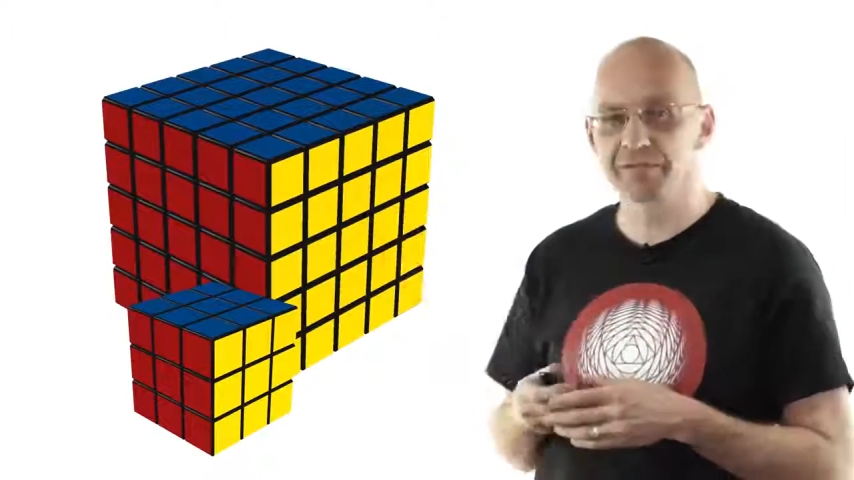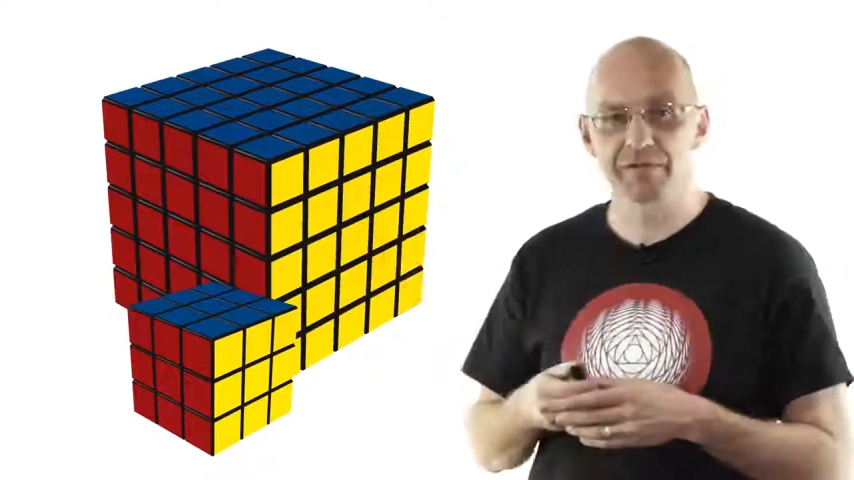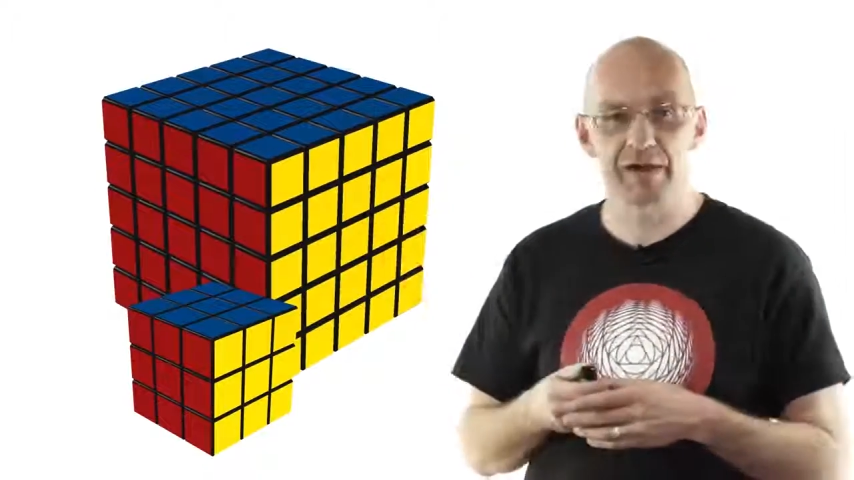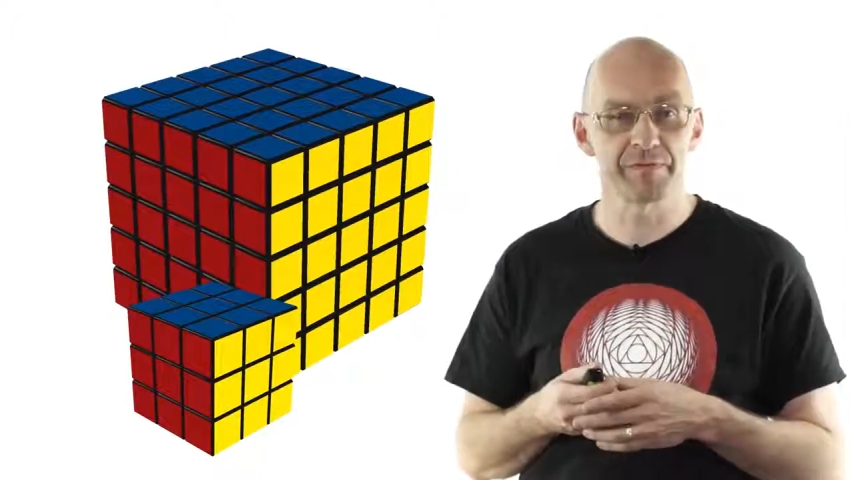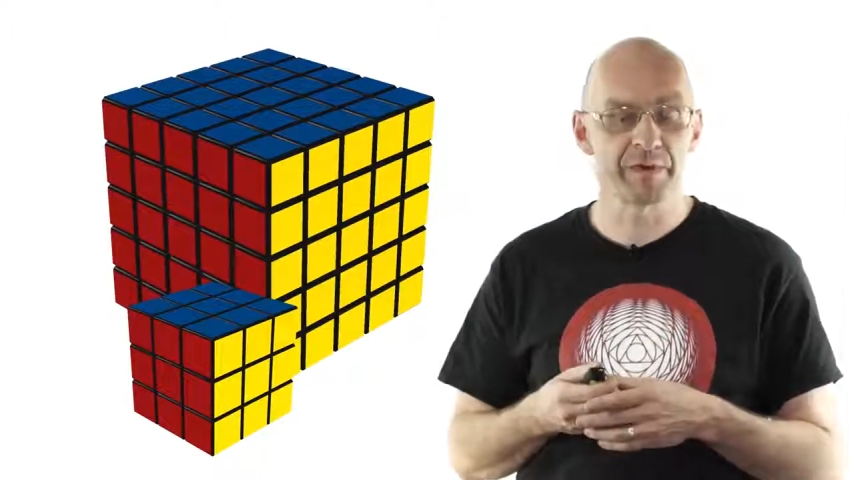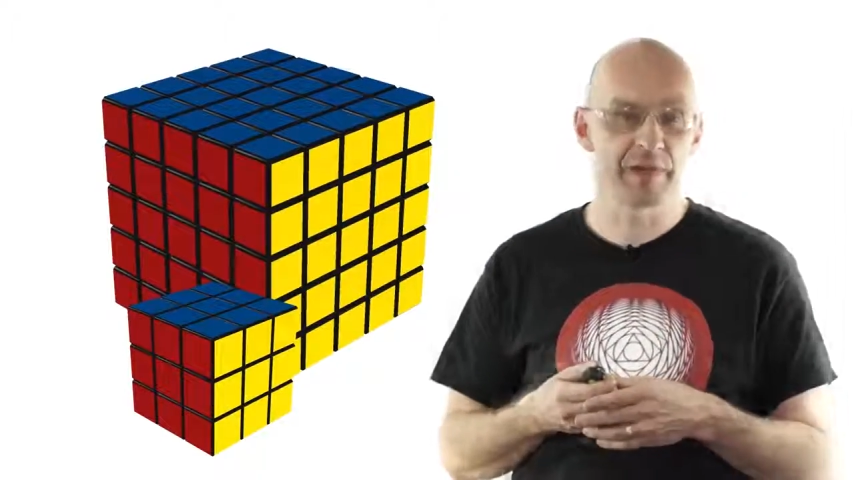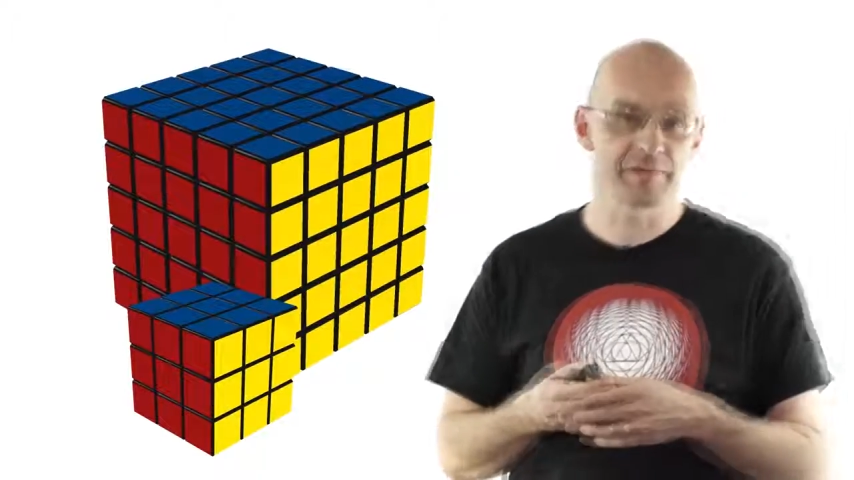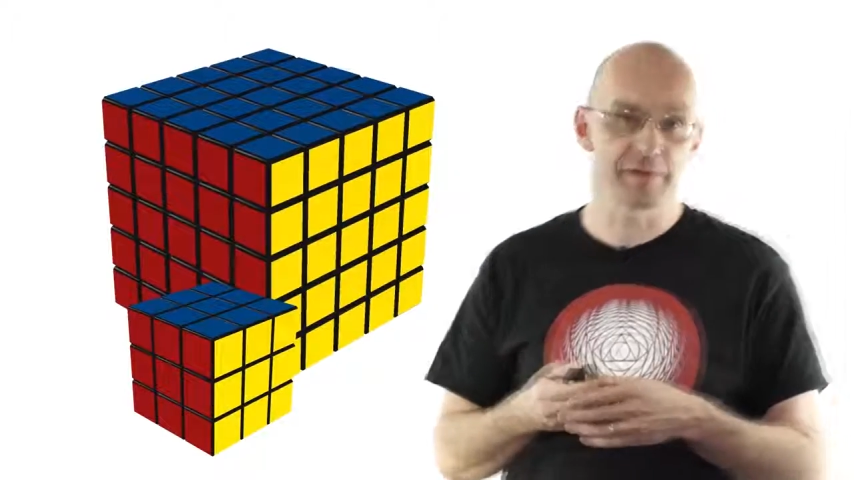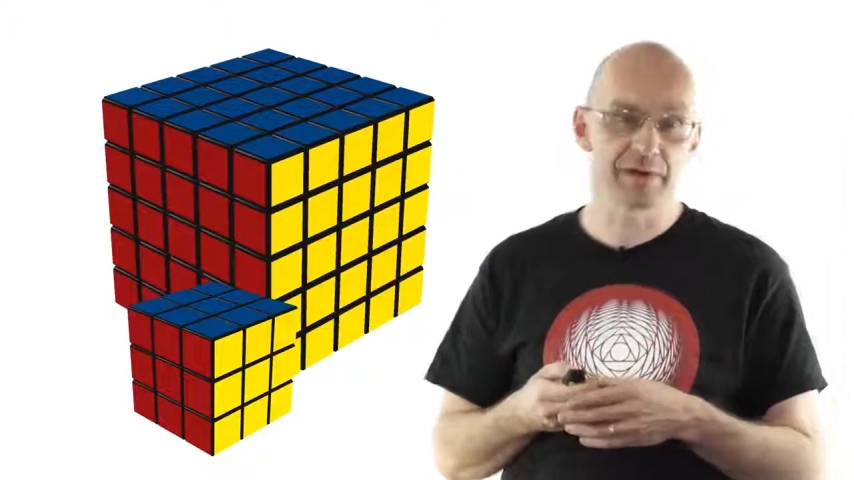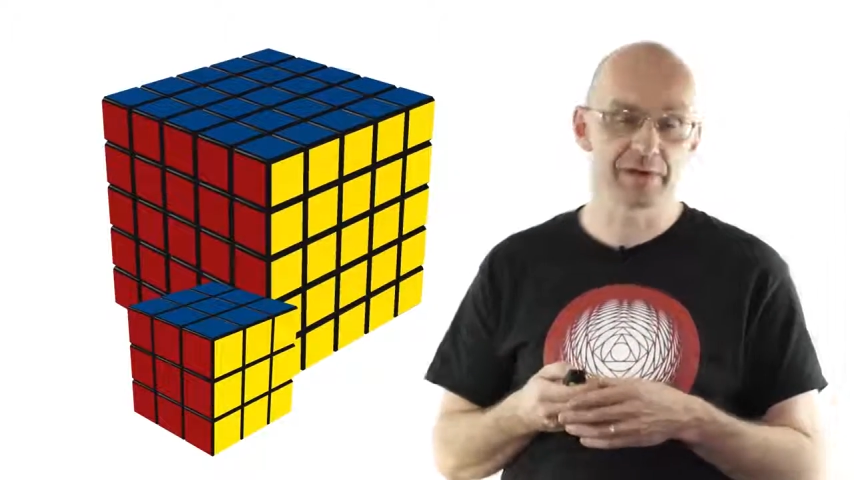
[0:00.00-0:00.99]
5 by
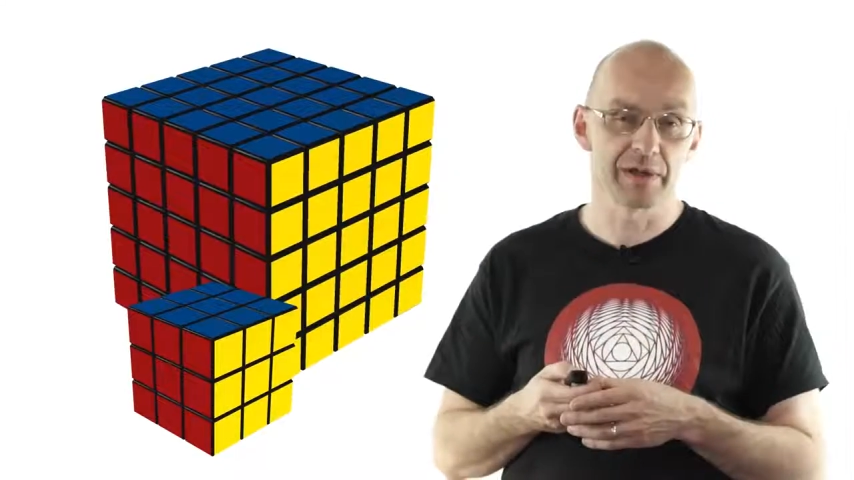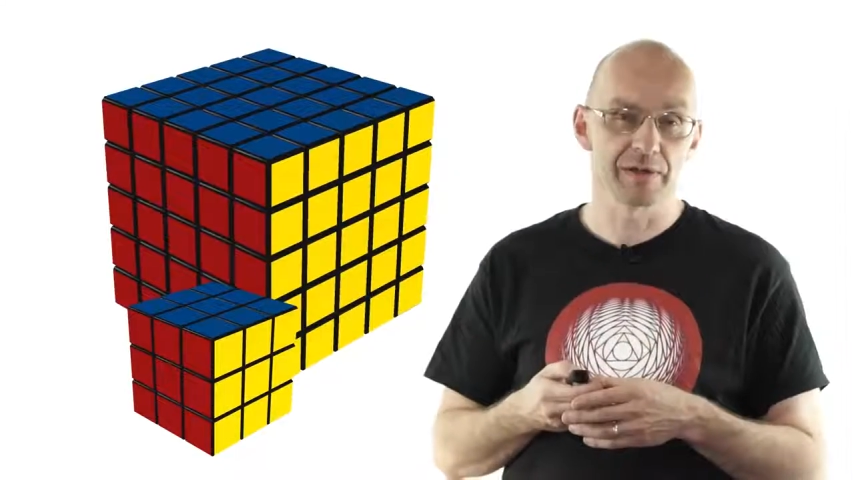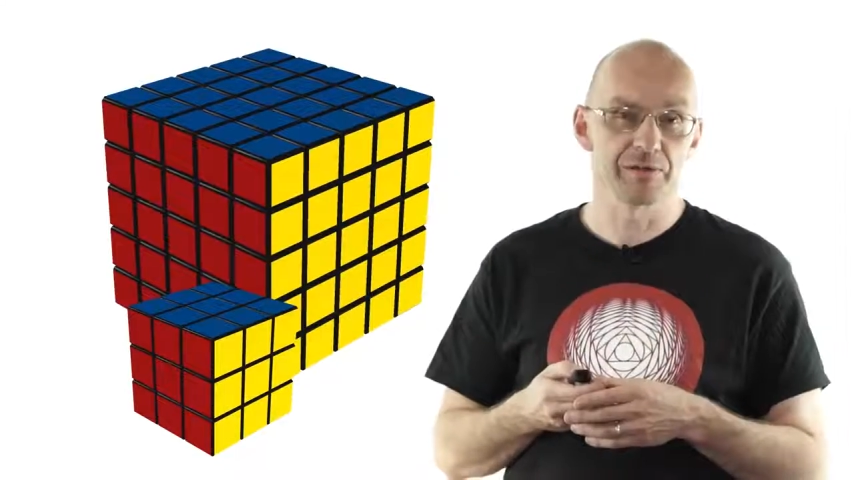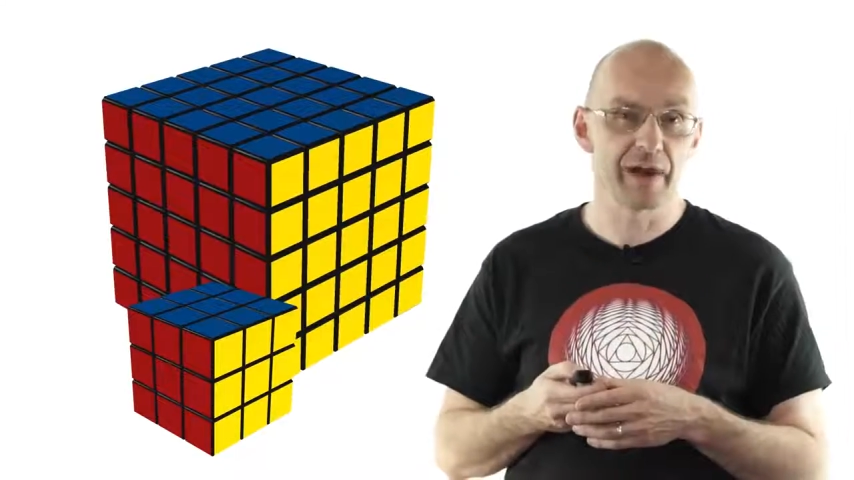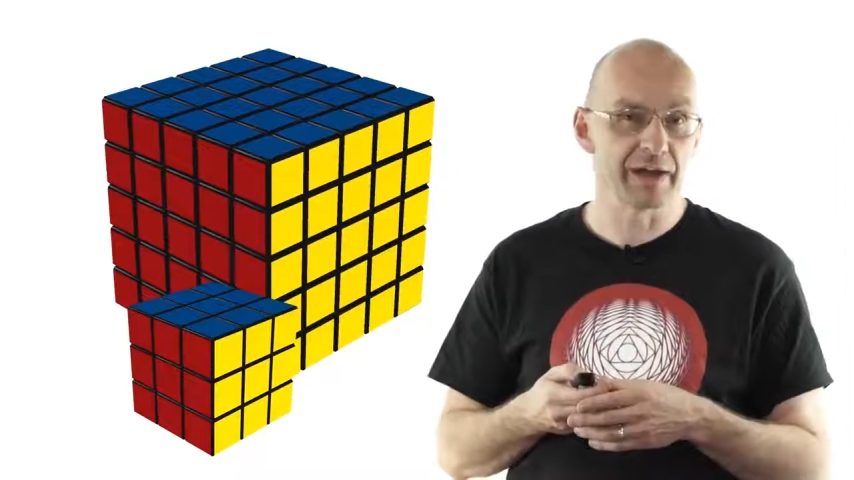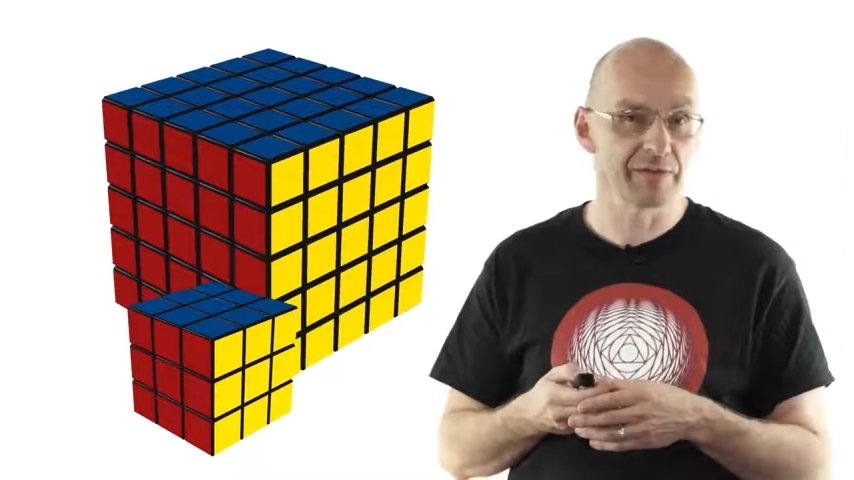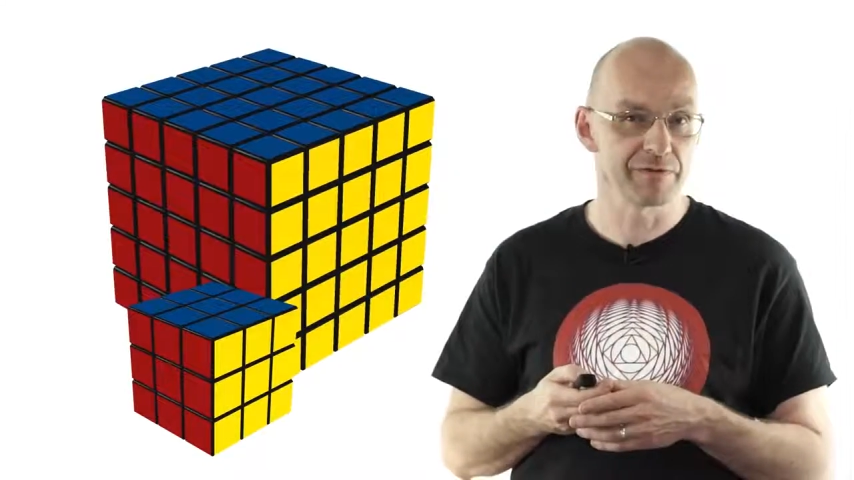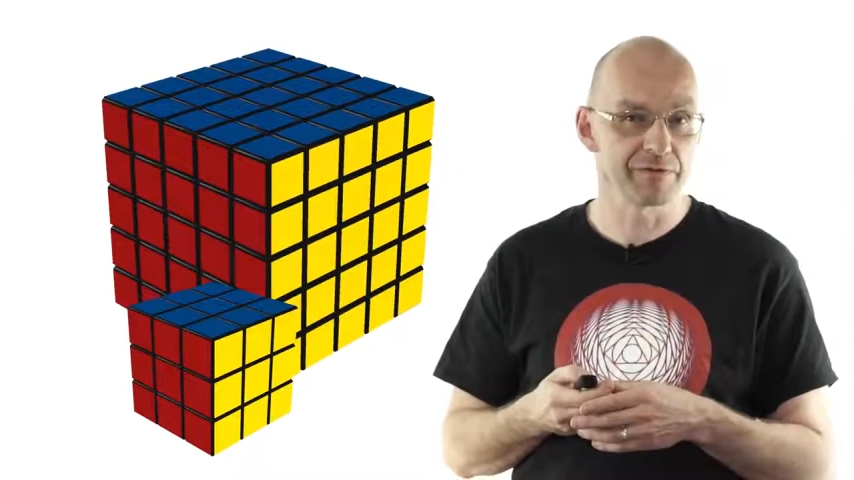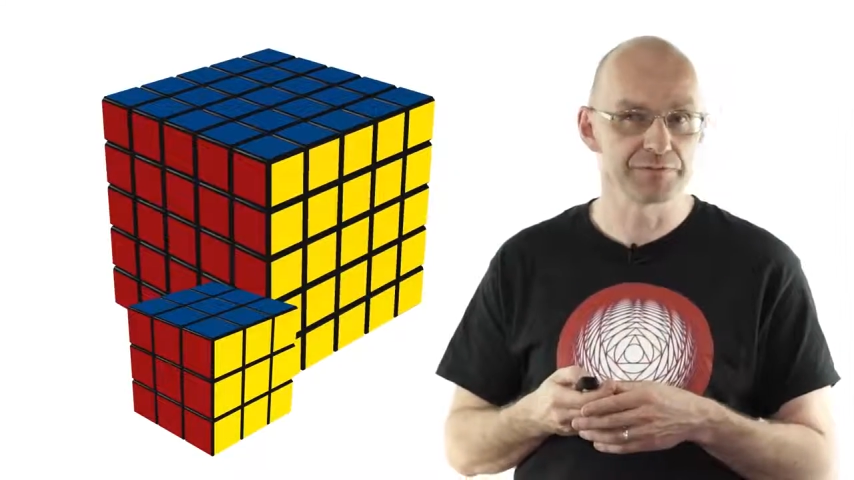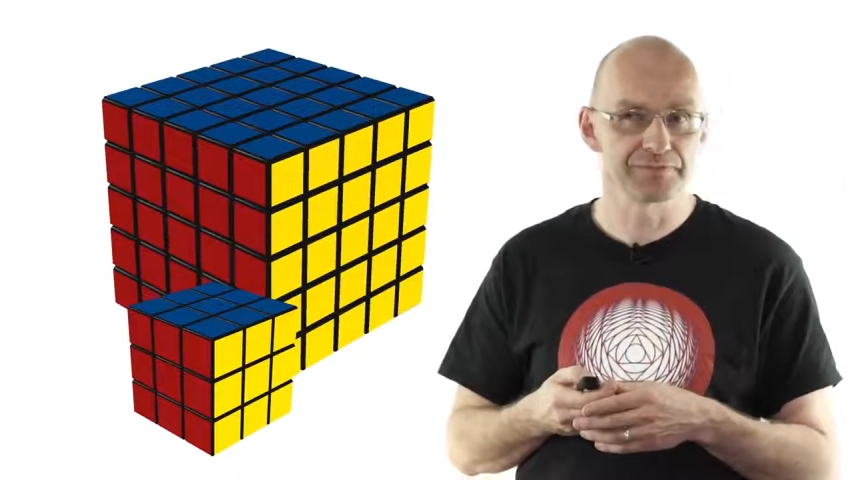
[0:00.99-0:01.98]
5 by
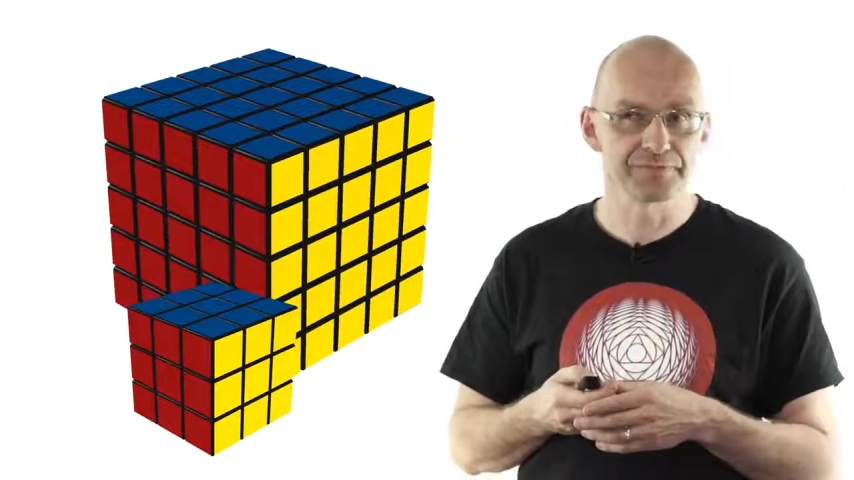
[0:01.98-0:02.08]
5.